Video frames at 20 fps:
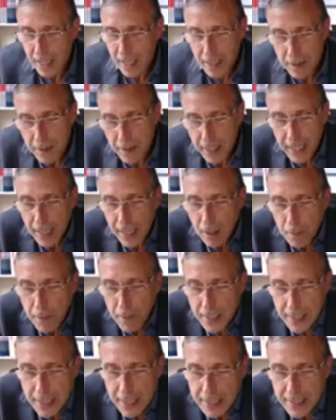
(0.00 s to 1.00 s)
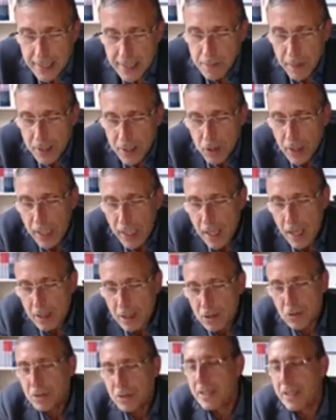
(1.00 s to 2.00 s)
and Carlo Battini says, but you
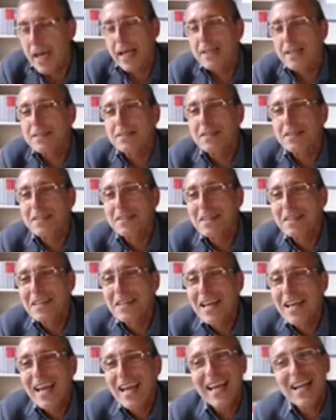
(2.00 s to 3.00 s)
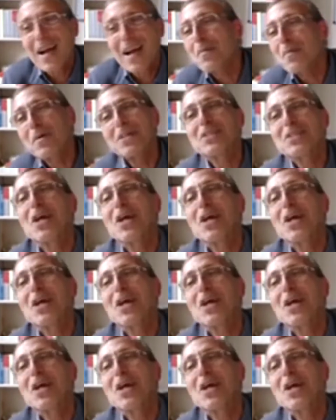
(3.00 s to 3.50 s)
cannot do that. And I was